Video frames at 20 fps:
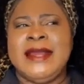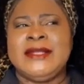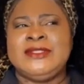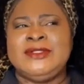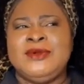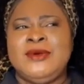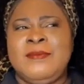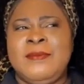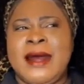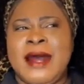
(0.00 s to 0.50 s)
to
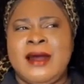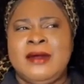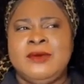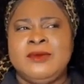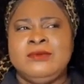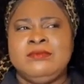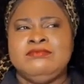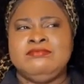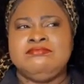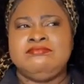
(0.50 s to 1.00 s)
about
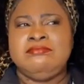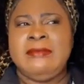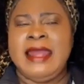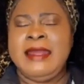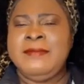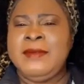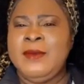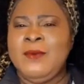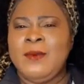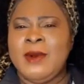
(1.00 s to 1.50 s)

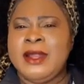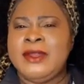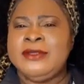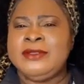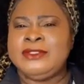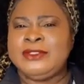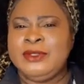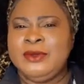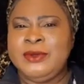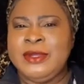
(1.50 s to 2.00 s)
maybe 1 or
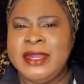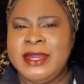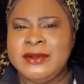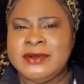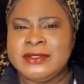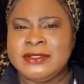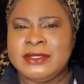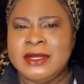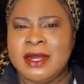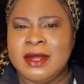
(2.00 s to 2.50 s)
2 years
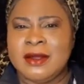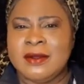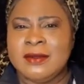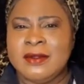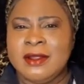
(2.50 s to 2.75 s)
ago.